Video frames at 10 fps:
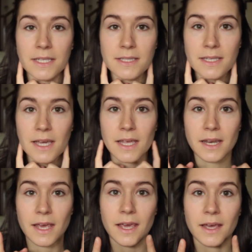
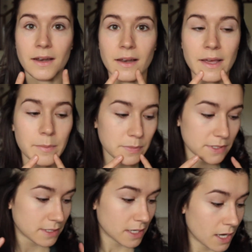skin and
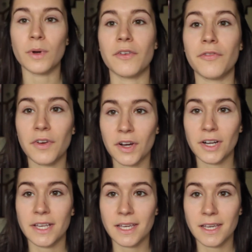lips with a
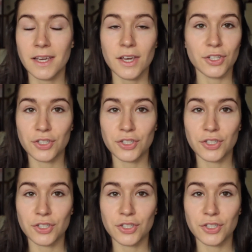fairly